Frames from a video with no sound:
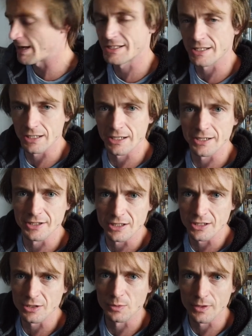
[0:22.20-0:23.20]
basically
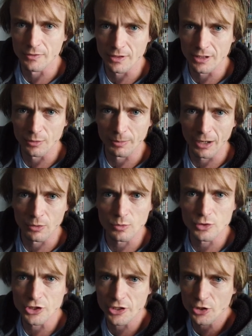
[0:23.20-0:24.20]
to do with a little
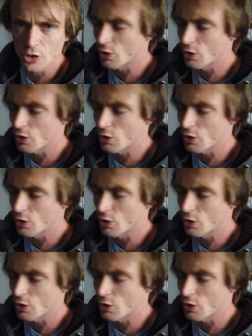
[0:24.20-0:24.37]
pouch. You